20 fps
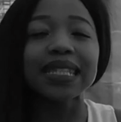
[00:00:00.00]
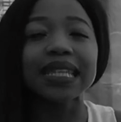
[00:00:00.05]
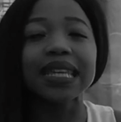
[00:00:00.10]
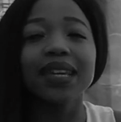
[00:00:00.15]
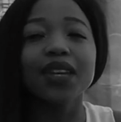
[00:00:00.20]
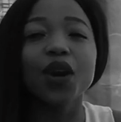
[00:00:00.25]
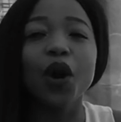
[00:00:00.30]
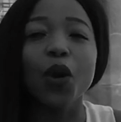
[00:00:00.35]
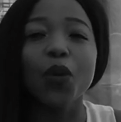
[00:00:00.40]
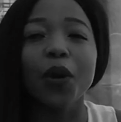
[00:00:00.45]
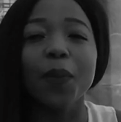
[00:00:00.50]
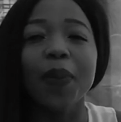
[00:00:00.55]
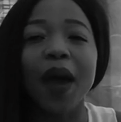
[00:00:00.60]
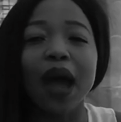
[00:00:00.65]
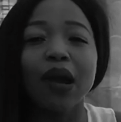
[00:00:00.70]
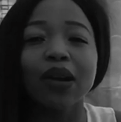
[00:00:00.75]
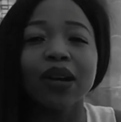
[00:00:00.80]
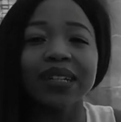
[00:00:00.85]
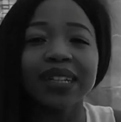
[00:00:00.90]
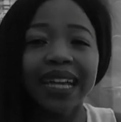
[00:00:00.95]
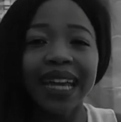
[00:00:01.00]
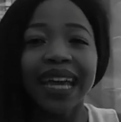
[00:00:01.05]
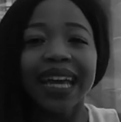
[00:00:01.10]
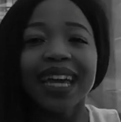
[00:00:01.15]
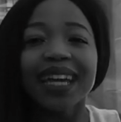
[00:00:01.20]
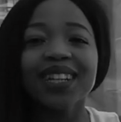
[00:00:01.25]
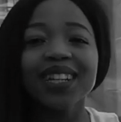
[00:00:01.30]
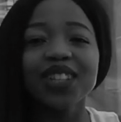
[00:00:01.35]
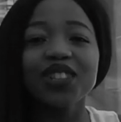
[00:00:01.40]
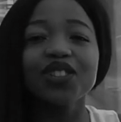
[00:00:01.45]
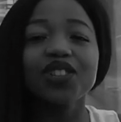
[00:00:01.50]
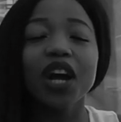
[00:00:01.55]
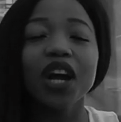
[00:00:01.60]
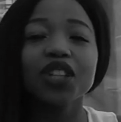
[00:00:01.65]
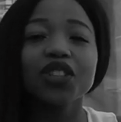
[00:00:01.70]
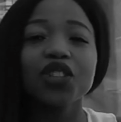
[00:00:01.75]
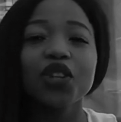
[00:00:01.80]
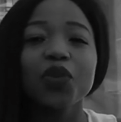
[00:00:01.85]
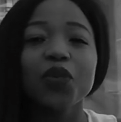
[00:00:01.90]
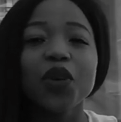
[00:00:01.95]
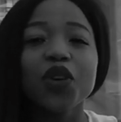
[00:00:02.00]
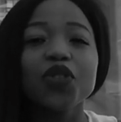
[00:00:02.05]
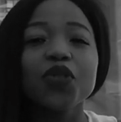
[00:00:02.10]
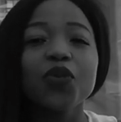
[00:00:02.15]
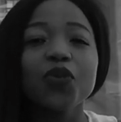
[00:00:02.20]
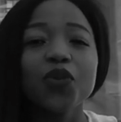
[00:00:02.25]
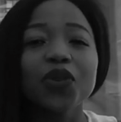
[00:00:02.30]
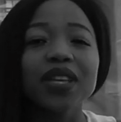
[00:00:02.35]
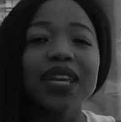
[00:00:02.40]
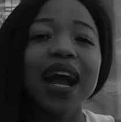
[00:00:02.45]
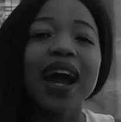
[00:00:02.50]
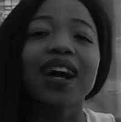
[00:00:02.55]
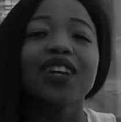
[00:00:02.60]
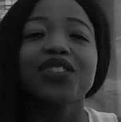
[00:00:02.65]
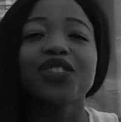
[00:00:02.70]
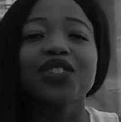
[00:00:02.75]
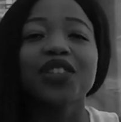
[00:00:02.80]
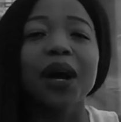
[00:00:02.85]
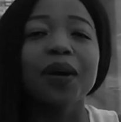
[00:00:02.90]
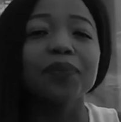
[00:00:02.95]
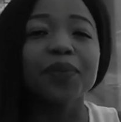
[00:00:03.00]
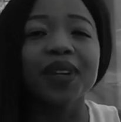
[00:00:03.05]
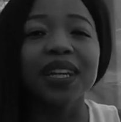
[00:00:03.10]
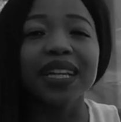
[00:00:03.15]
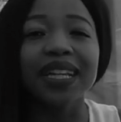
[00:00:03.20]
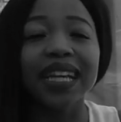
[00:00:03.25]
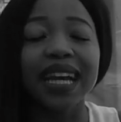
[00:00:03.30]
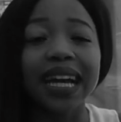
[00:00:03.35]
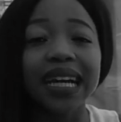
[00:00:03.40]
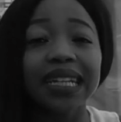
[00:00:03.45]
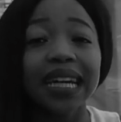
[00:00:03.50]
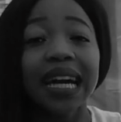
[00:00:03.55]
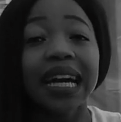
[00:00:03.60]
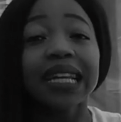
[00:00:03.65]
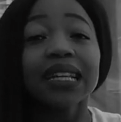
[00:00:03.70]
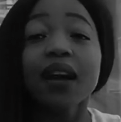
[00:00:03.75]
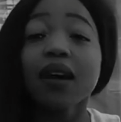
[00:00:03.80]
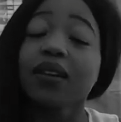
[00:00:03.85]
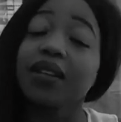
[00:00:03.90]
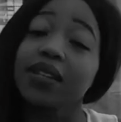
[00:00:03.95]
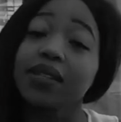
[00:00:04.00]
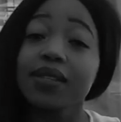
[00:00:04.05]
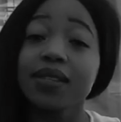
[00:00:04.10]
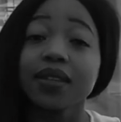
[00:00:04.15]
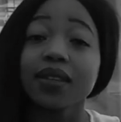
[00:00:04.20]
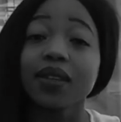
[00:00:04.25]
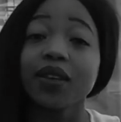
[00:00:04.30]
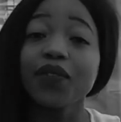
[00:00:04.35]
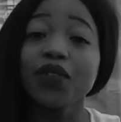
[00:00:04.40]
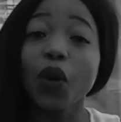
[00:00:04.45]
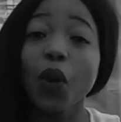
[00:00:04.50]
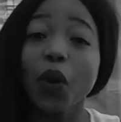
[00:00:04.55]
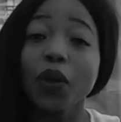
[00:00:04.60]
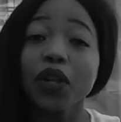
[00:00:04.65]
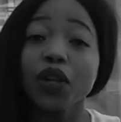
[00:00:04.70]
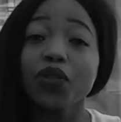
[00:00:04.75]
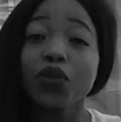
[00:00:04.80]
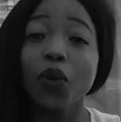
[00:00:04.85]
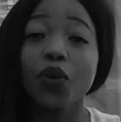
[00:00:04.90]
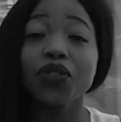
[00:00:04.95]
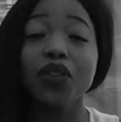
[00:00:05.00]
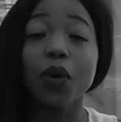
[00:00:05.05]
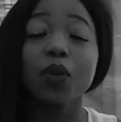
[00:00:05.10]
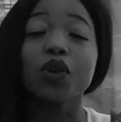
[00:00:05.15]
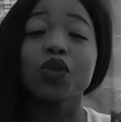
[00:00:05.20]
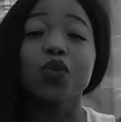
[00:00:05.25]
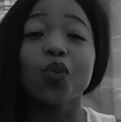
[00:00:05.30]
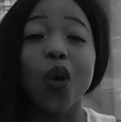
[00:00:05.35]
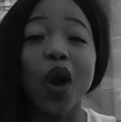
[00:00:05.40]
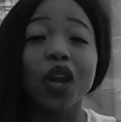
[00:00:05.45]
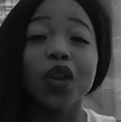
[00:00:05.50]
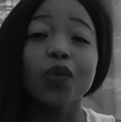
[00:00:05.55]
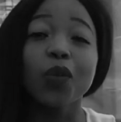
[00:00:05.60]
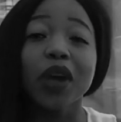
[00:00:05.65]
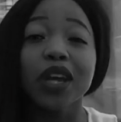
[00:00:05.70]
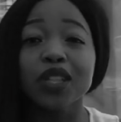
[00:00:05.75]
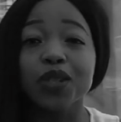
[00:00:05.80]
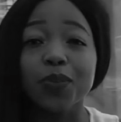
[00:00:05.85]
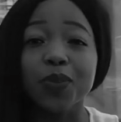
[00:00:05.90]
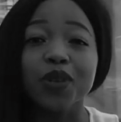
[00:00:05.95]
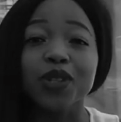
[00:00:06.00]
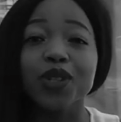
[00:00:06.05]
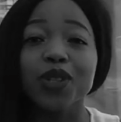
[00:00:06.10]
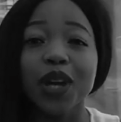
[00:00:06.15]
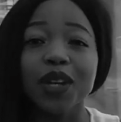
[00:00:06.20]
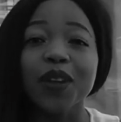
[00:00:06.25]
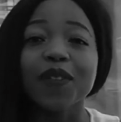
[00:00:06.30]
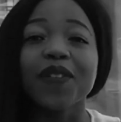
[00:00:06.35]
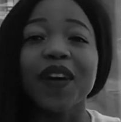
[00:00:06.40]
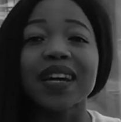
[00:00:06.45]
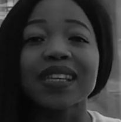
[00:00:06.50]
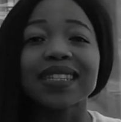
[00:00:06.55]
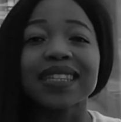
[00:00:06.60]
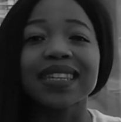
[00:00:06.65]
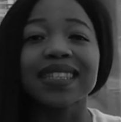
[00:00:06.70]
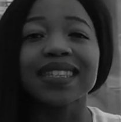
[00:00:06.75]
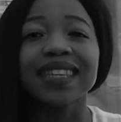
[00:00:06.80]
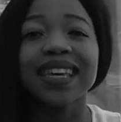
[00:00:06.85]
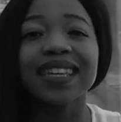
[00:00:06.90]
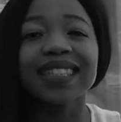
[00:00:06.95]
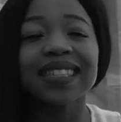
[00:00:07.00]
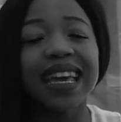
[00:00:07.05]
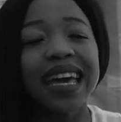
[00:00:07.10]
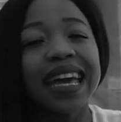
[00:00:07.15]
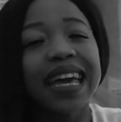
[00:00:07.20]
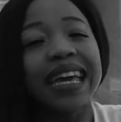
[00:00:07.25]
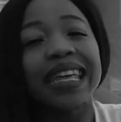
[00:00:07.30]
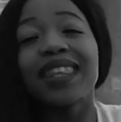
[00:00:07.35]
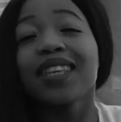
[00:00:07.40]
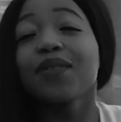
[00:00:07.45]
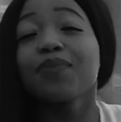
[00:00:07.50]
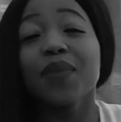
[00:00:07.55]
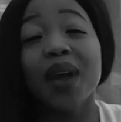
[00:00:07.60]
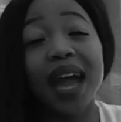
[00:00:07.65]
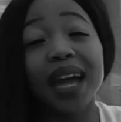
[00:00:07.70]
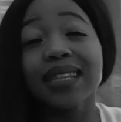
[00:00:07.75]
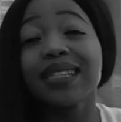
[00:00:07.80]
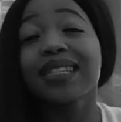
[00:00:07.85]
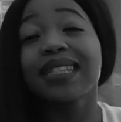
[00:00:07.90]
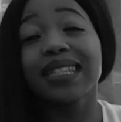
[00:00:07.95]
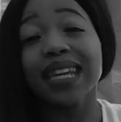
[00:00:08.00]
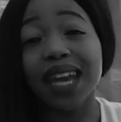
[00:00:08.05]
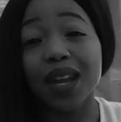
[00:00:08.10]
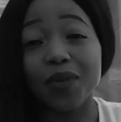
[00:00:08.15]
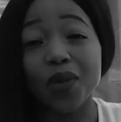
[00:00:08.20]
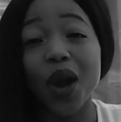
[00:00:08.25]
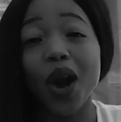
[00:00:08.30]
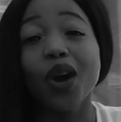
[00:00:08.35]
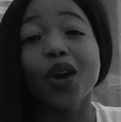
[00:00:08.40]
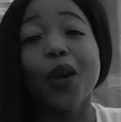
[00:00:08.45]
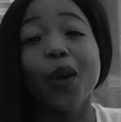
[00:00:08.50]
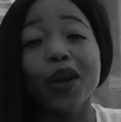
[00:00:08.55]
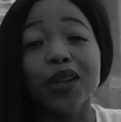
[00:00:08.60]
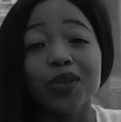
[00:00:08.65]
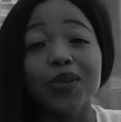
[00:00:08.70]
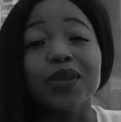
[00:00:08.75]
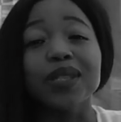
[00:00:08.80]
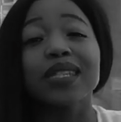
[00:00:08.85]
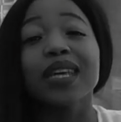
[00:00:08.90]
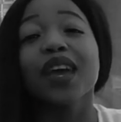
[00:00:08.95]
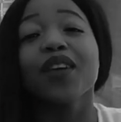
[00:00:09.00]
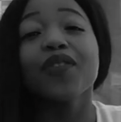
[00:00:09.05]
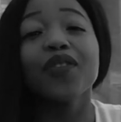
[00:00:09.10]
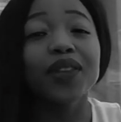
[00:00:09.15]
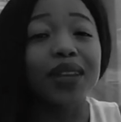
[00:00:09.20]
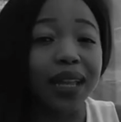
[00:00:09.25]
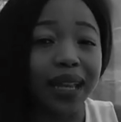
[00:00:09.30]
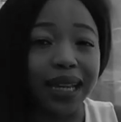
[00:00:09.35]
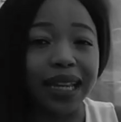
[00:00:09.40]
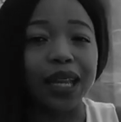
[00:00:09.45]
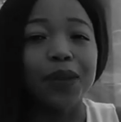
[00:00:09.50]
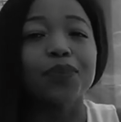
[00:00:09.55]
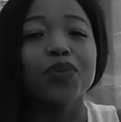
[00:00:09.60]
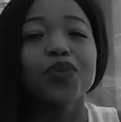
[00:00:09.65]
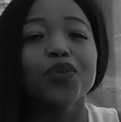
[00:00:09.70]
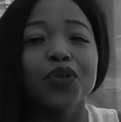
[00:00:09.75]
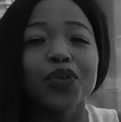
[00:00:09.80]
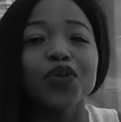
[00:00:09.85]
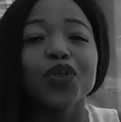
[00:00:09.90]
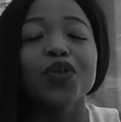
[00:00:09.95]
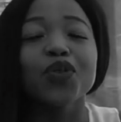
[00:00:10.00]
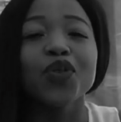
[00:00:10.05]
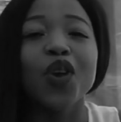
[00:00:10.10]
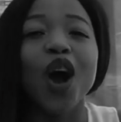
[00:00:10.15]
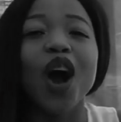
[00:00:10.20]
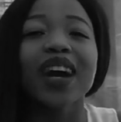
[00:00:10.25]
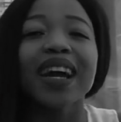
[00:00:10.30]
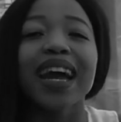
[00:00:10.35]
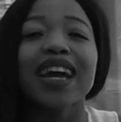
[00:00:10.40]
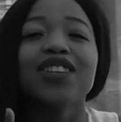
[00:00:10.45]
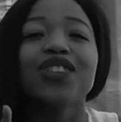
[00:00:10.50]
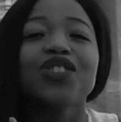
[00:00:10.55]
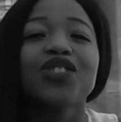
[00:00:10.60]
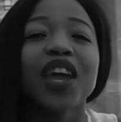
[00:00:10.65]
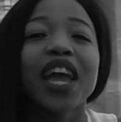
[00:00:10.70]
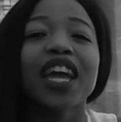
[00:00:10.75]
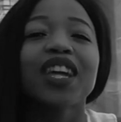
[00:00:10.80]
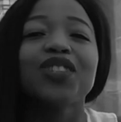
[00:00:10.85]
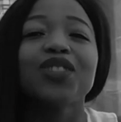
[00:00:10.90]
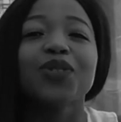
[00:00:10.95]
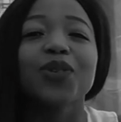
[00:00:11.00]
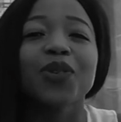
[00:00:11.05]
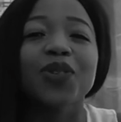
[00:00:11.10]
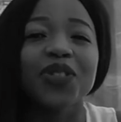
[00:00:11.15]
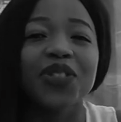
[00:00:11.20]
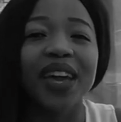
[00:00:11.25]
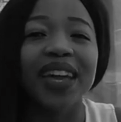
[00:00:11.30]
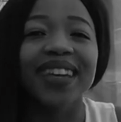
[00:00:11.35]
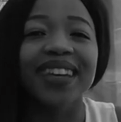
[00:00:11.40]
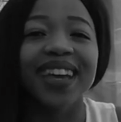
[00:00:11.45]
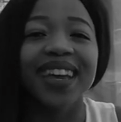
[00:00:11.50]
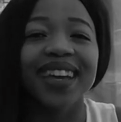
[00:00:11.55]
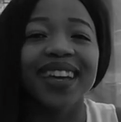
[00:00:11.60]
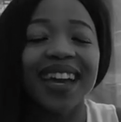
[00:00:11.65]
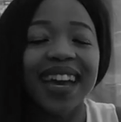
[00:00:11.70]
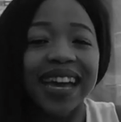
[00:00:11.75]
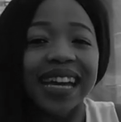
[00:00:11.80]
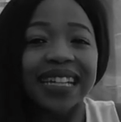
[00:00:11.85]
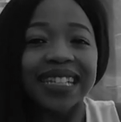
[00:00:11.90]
CEO Apparel in conjunction with Kuyasha Media. Now listen, if you only thought there was one way to personify success, then man, today we are going to definitely prove you wrong and change your thinking.